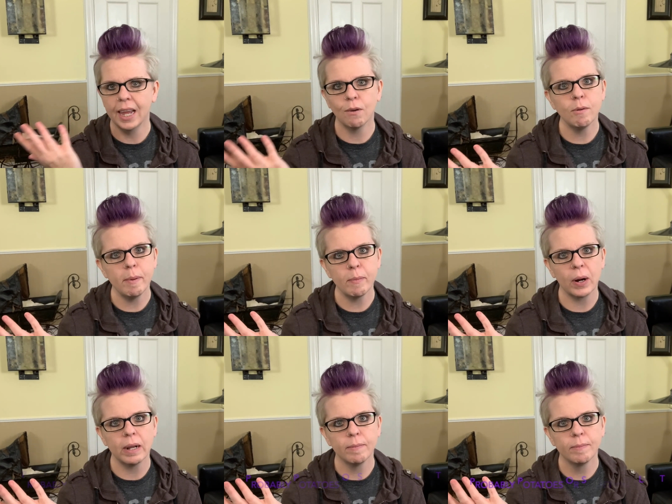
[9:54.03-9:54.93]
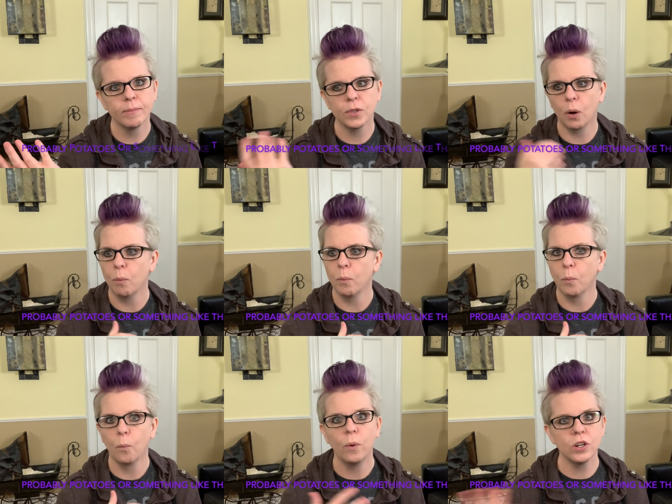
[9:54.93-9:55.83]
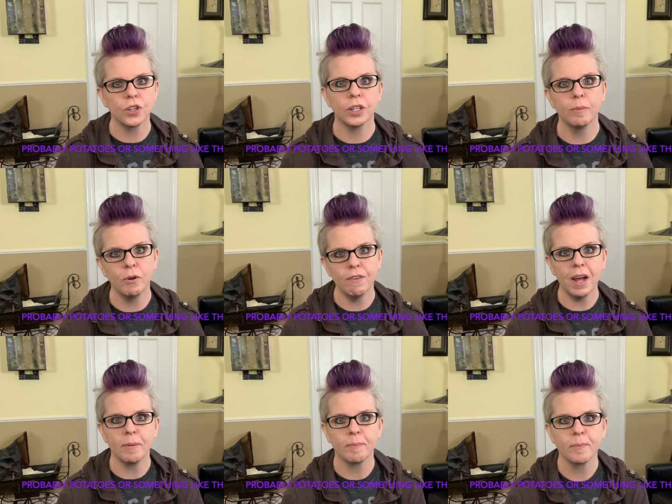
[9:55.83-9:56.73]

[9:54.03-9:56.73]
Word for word: can't remember it. So we're just going to move on.